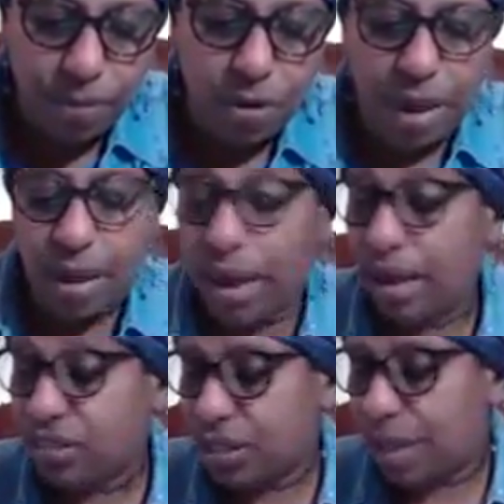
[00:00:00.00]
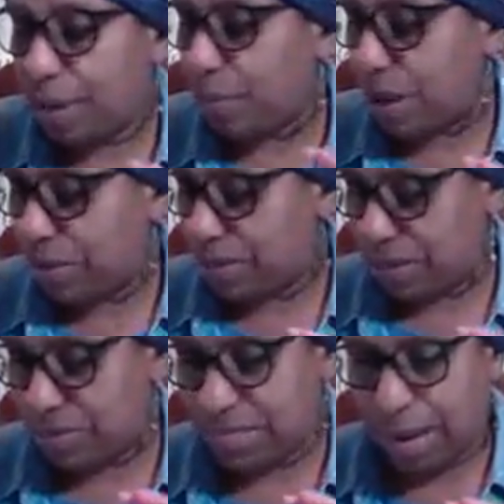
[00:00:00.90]
Okay, I'll stop. I
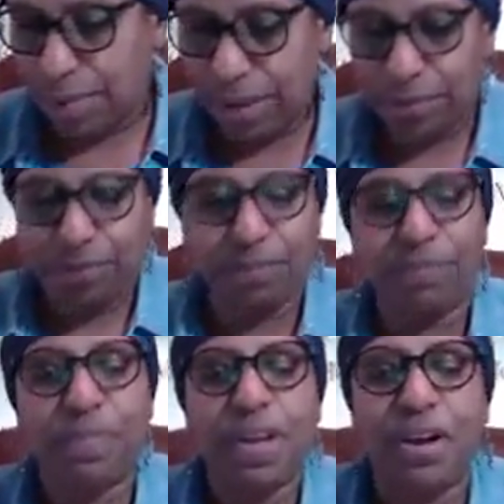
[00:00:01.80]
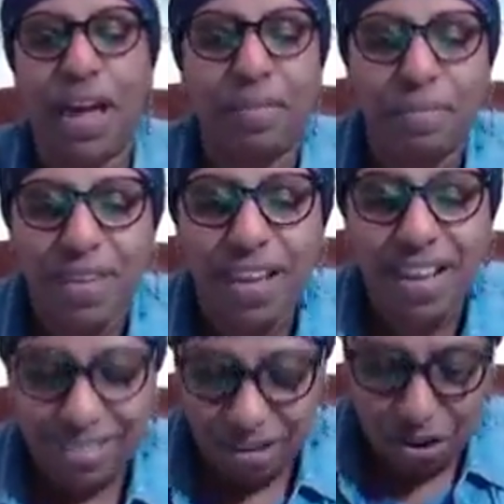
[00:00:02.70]
promise. I'm stopping. Okay,
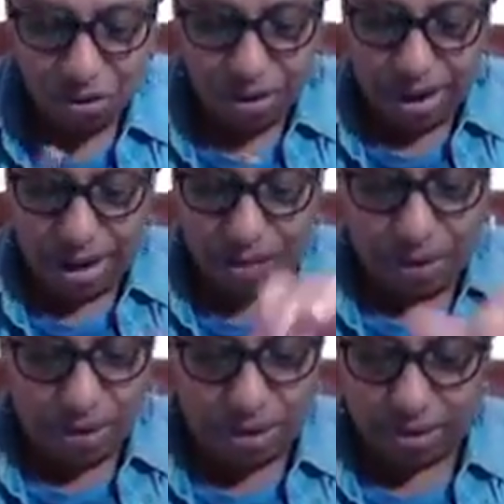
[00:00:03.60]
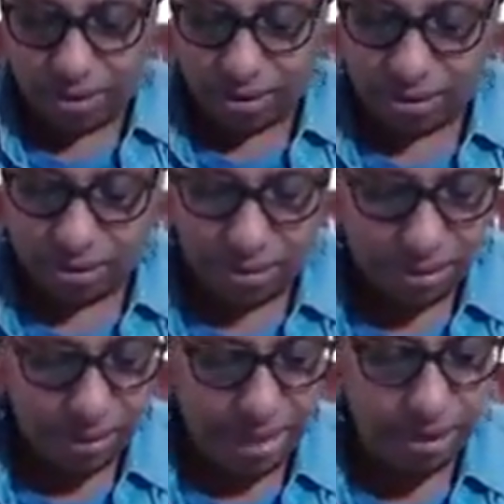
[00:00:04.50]
so now I'm going to
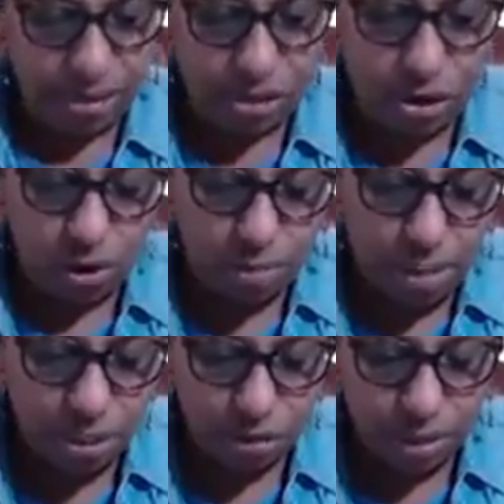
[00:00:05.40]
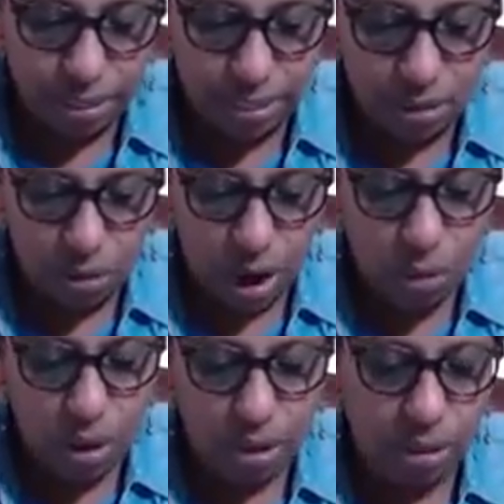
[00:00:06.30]
take the stone and measure it and see where I
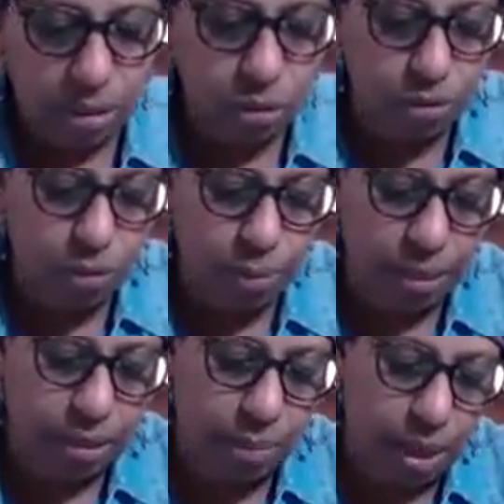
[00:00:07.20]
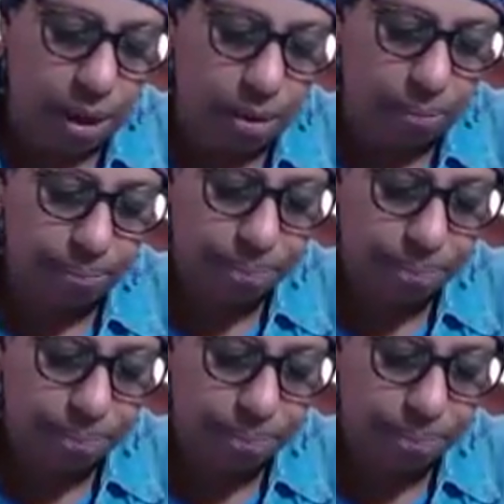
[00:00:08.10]
want the loop to be at the bottom.